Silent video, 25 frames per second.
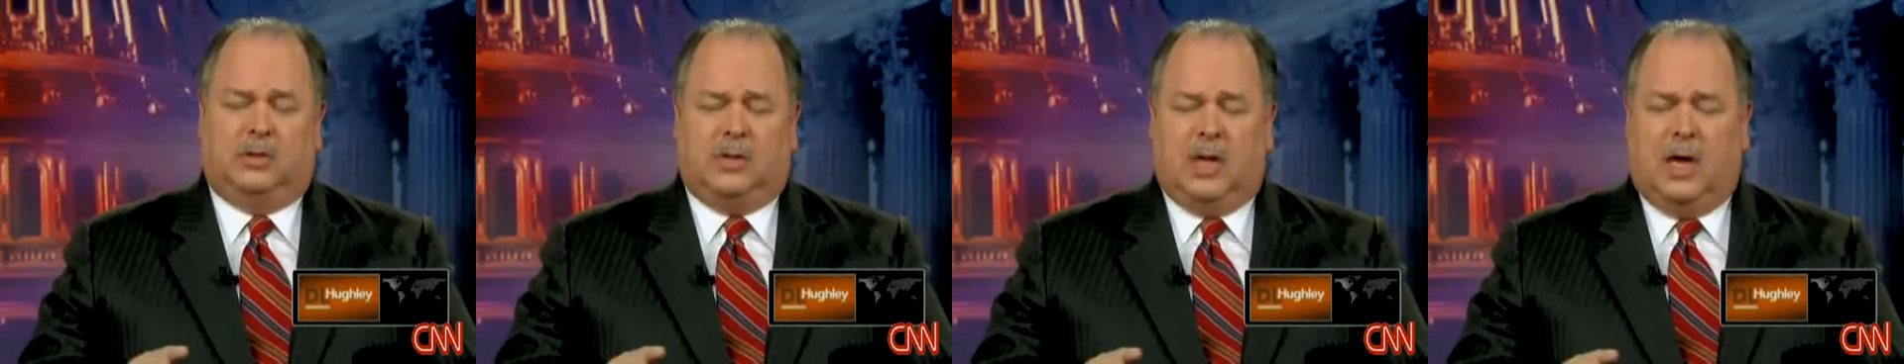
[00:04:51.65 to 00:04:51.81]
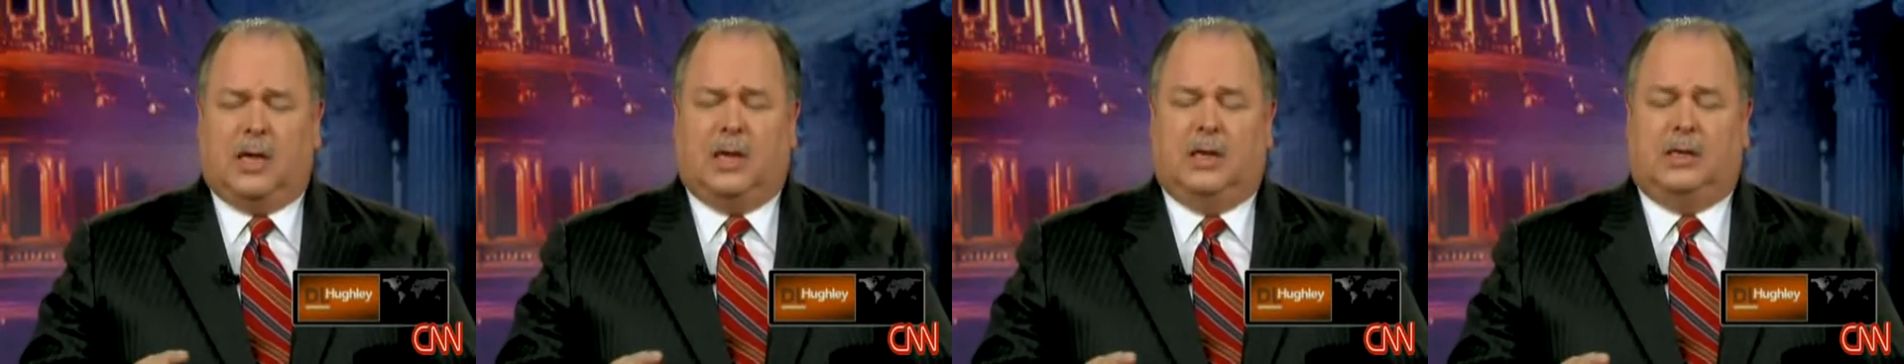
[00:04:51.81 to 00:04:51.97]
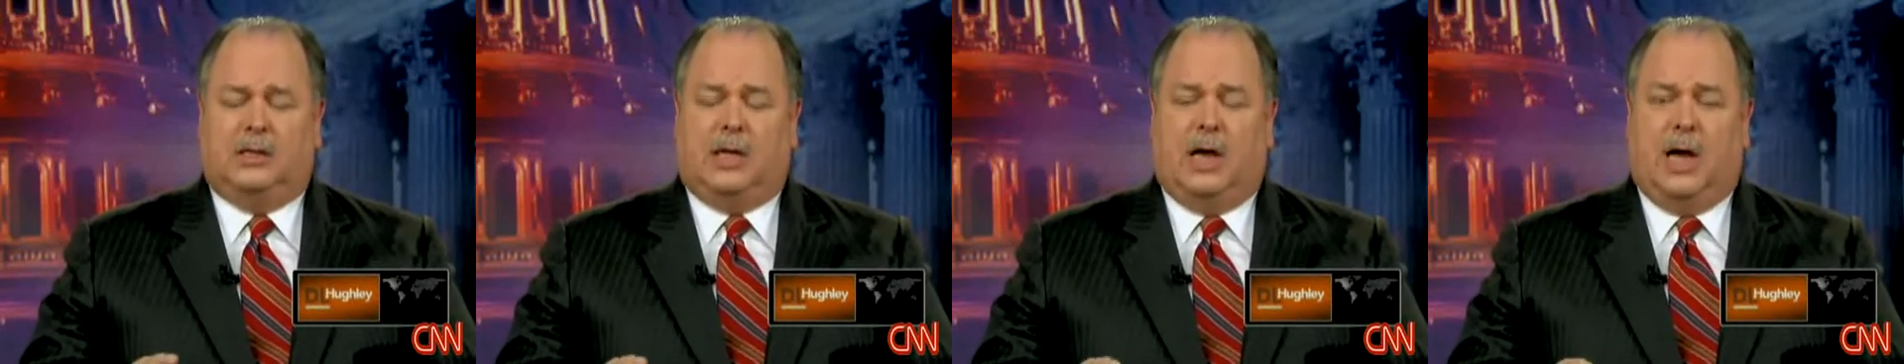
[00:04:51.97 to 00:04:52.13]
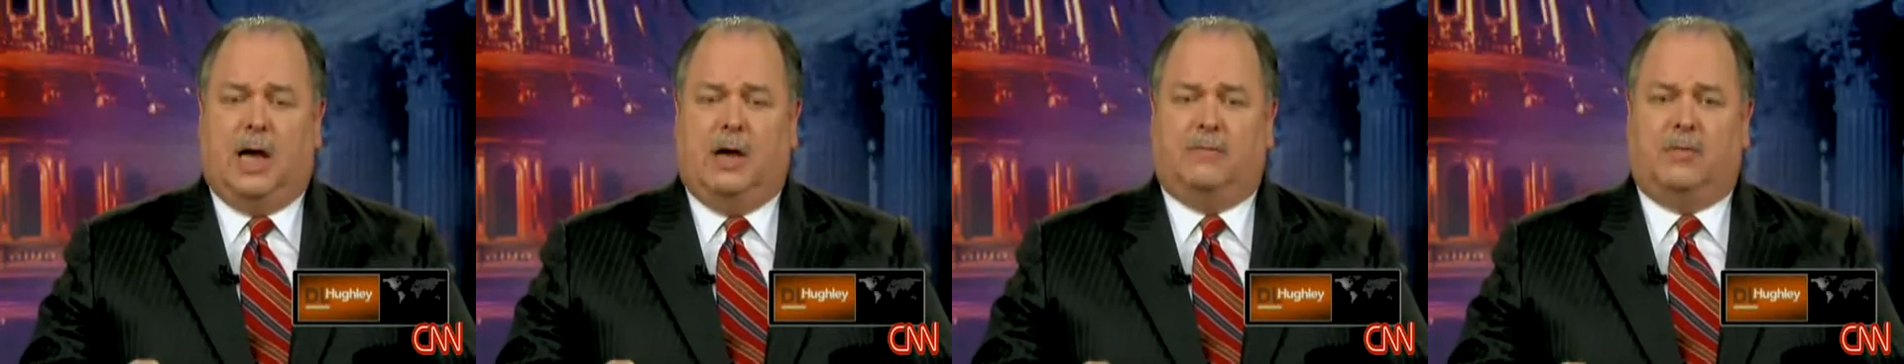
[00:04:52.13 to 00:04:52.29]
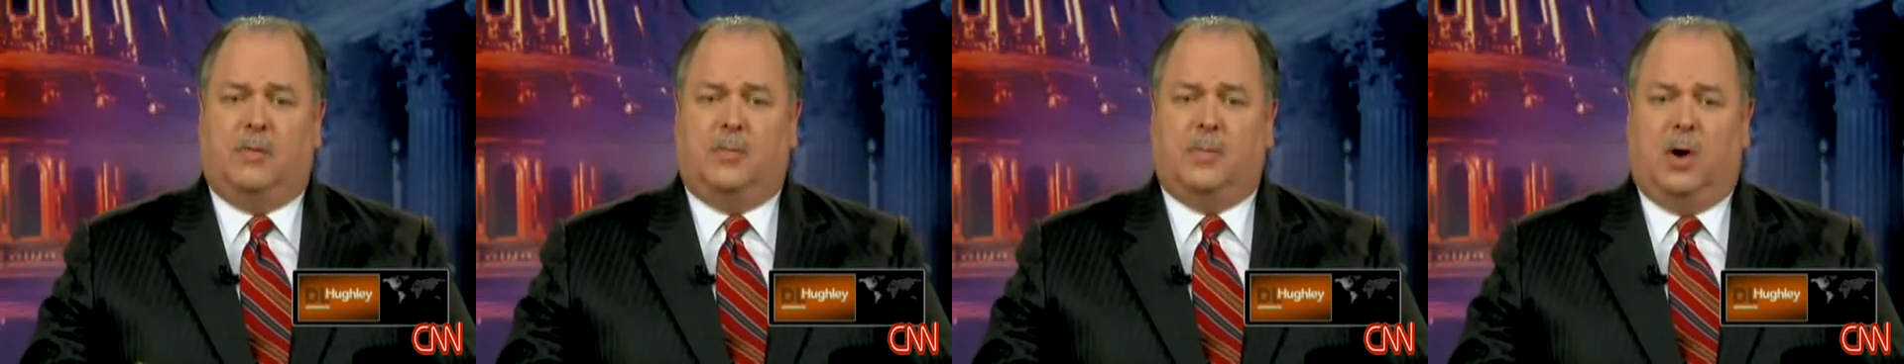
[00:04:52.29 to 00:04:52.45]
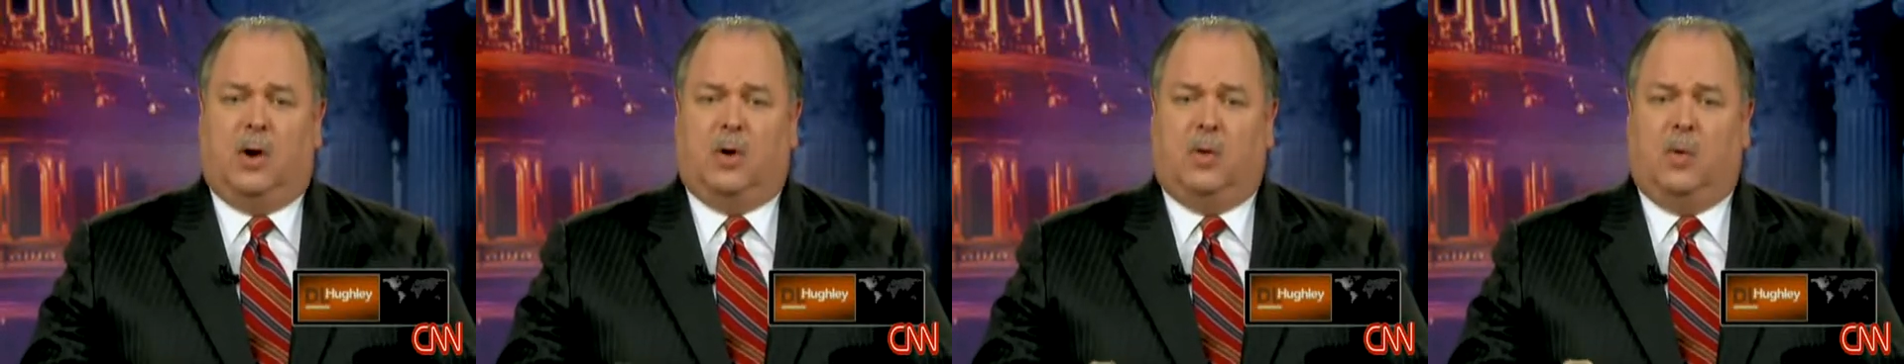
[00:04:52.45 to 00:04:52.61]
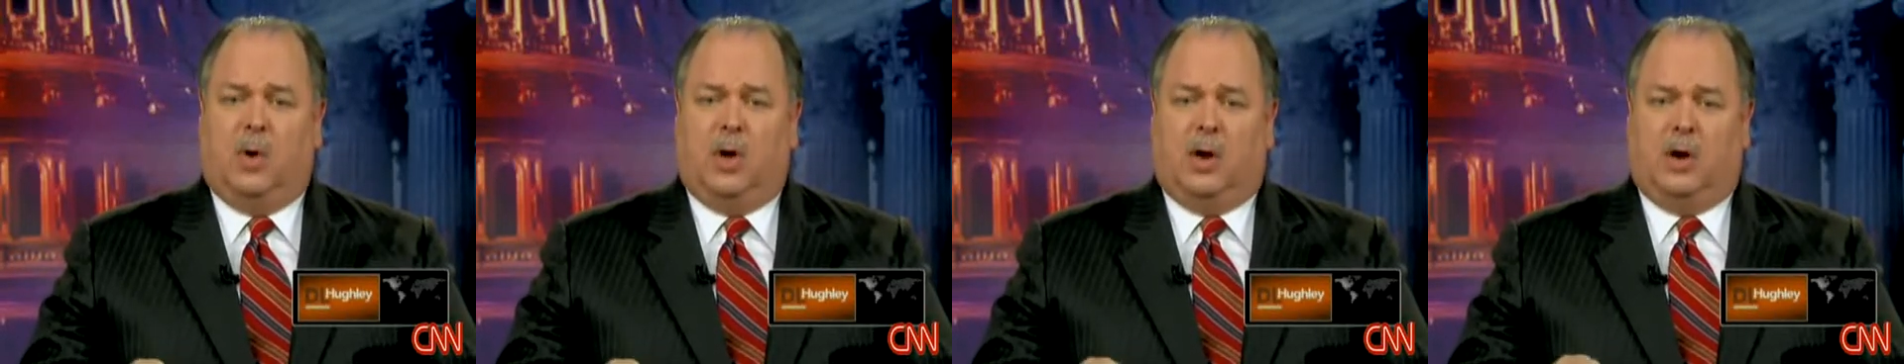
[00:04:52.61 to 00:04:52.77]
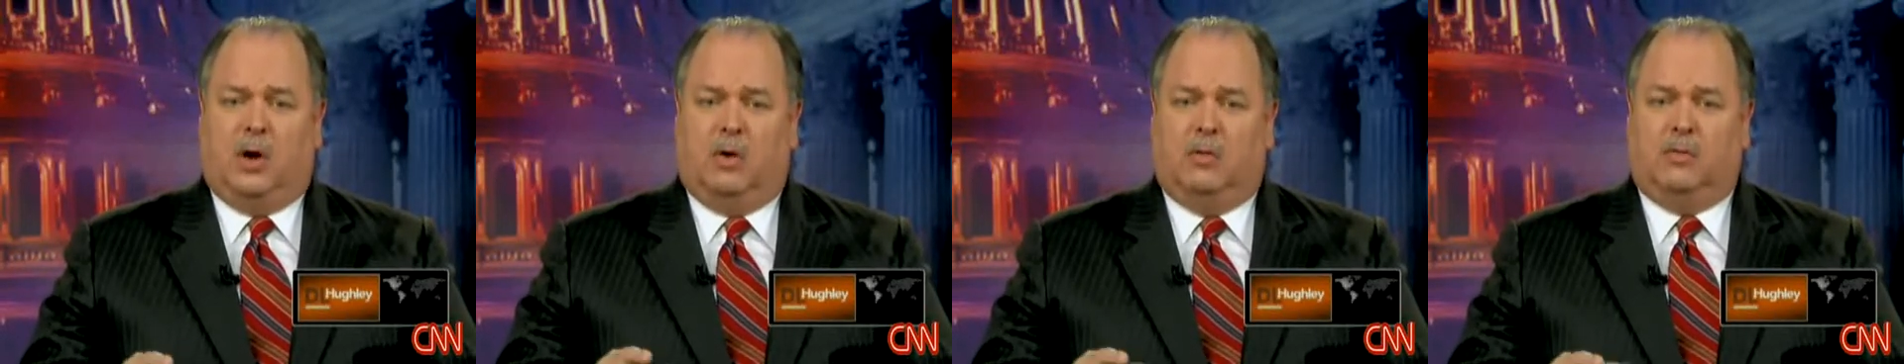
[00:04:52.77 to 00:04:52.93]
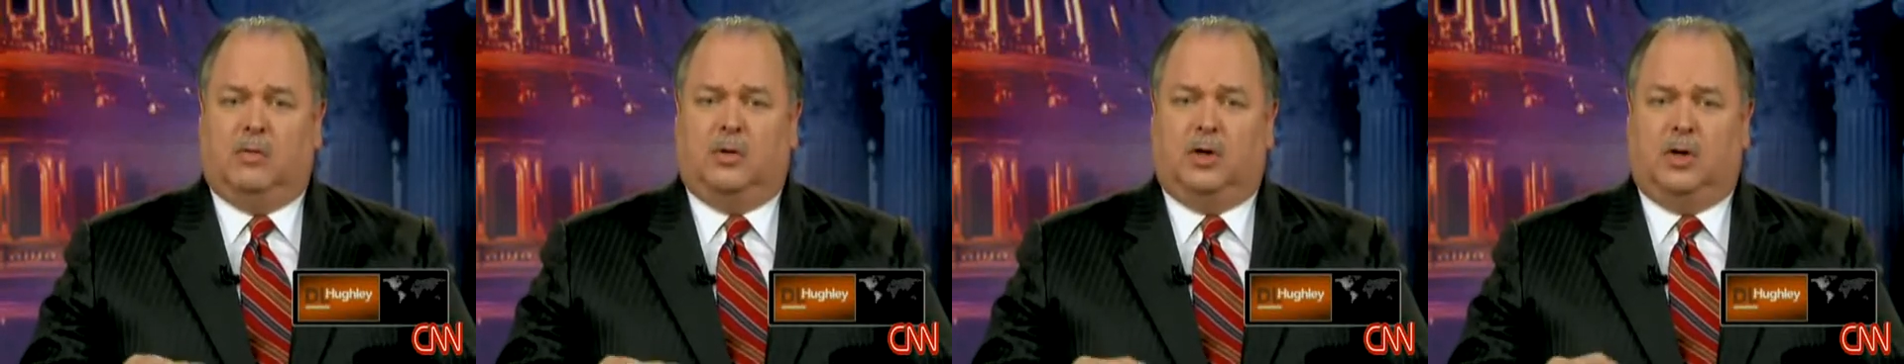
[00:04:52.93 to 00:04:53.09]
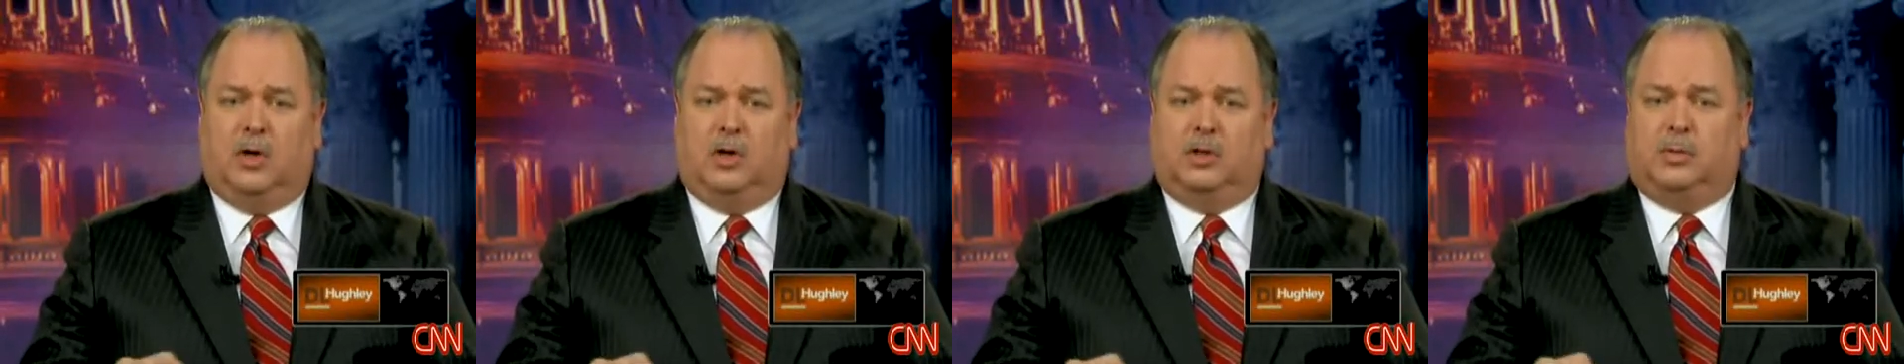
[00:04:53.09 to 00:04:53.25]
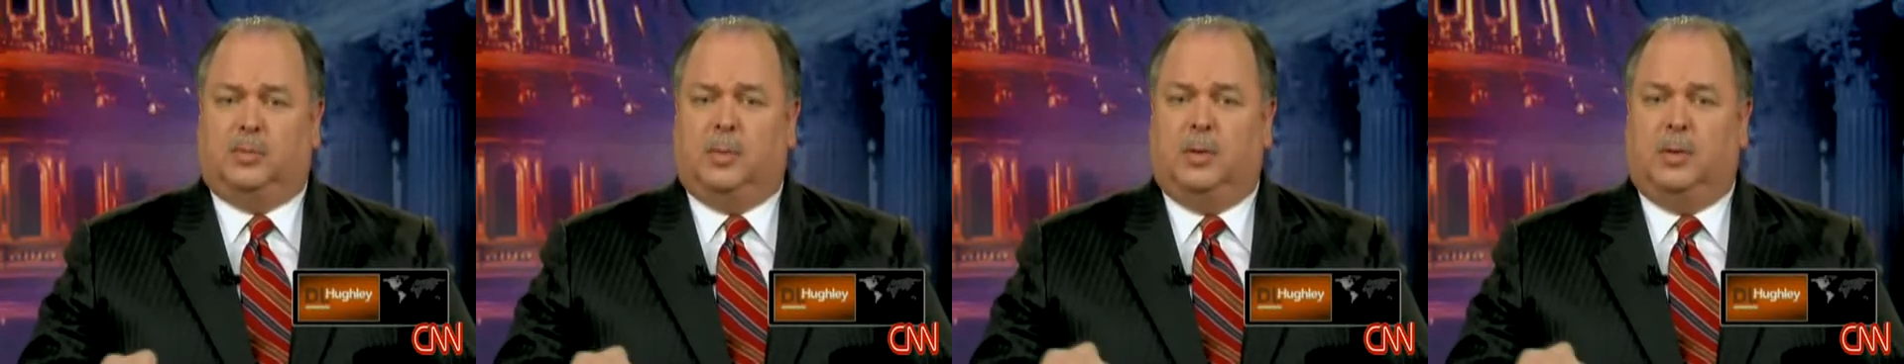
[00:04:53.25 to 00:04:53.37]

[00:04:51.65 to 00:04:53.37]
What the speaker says: not going to die of a marijuana overdose,